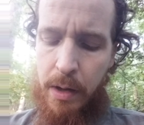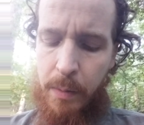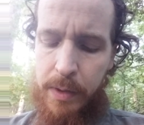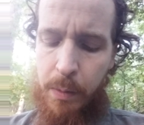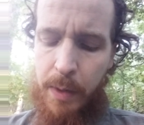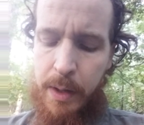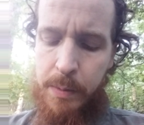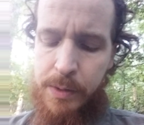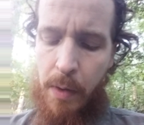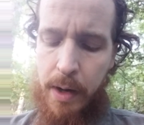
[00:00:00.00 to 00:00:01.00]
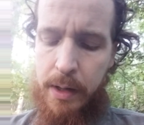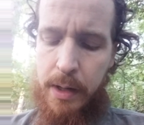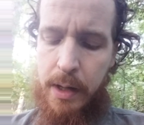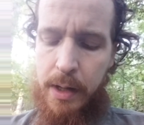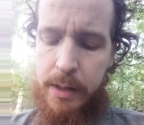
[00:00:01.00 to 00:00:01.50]
when the wind was right.
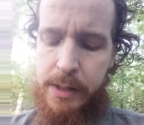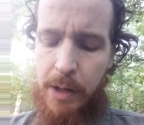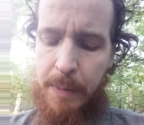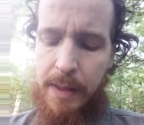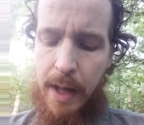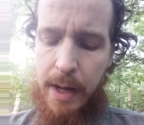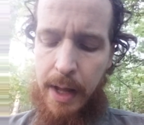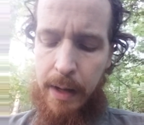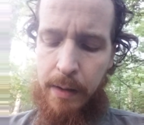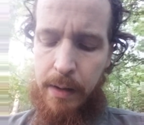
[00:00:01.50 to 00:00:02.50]
Tell me that, hey.